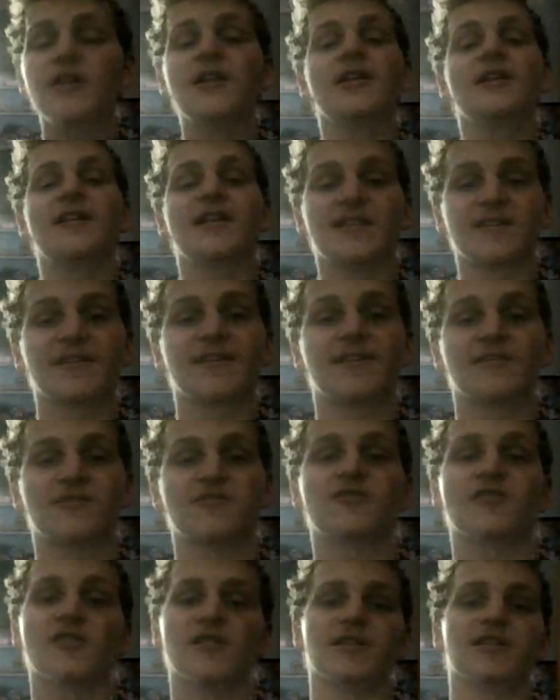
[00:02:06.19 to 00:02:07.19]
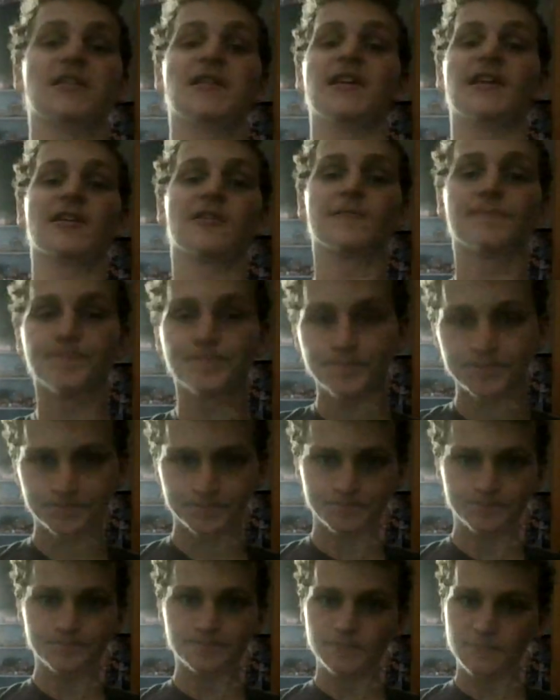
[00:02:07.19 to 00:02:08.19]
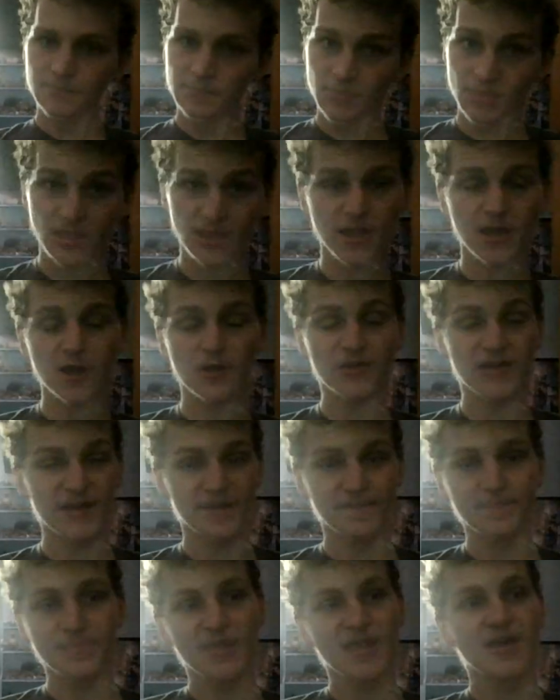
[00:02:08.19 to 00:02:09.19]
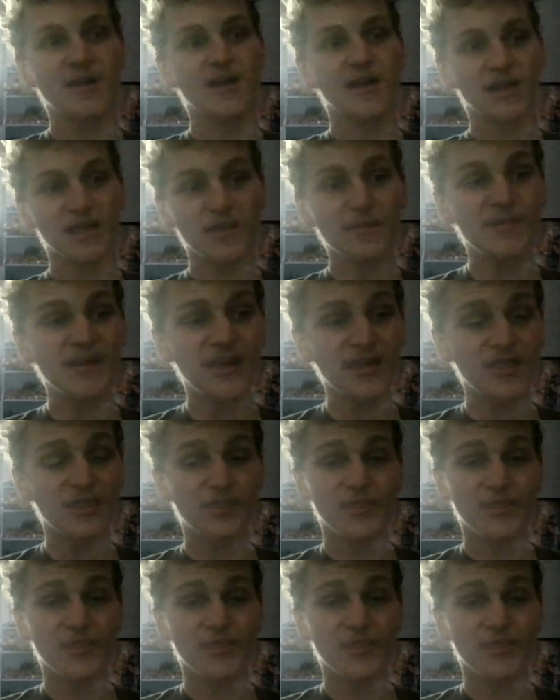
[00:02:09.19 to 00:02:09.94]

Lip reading: Let's get started here. Alright, coming in